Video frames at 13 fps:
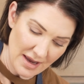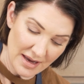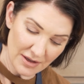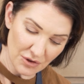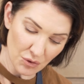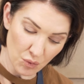
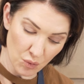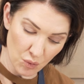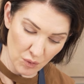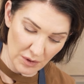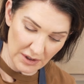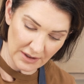It's
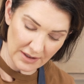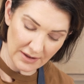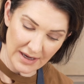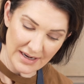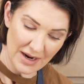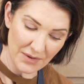really
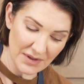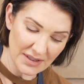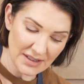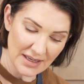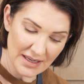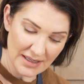light. Now
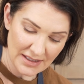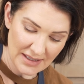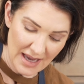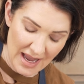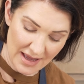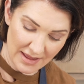this is
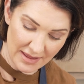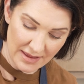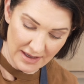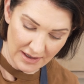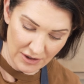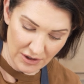a
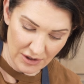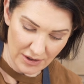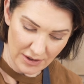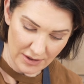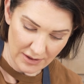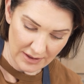
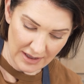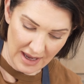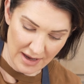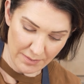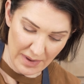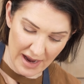thicker
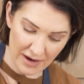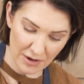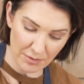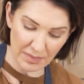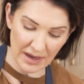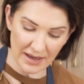cake
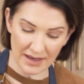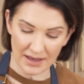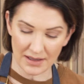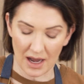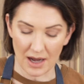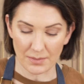batter, but
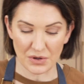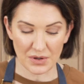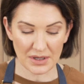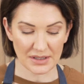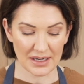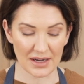you
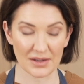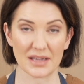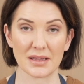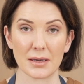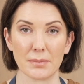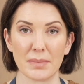can tell
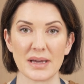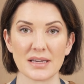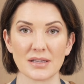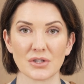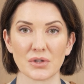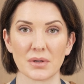that the
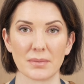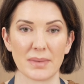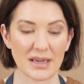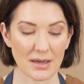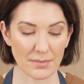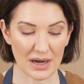baking soda,
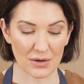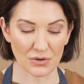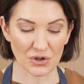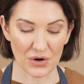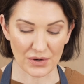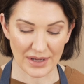baking powder
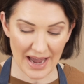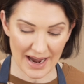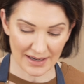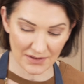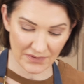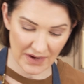is already
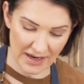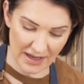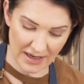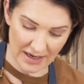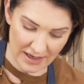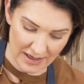
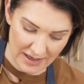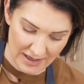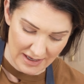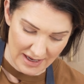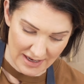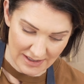activating it
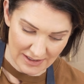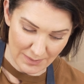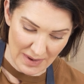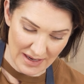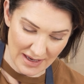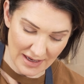and it's
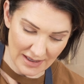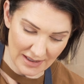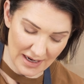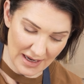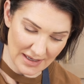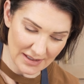making it
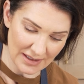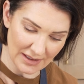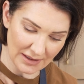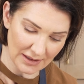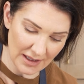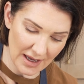nice
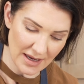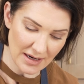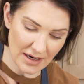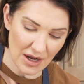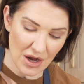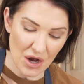and
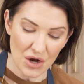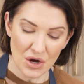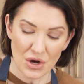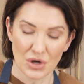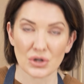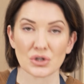light.
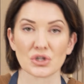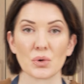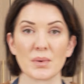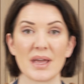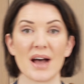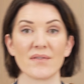So
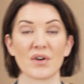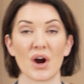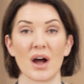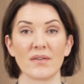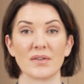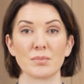we have our
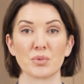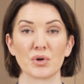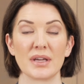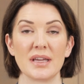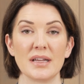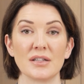oven
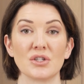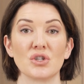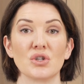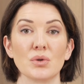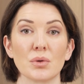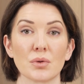preheated
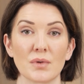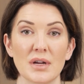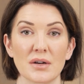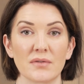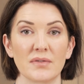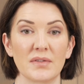to
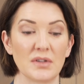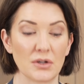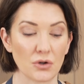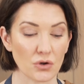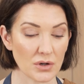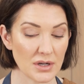350
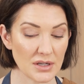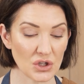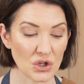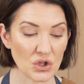degrees.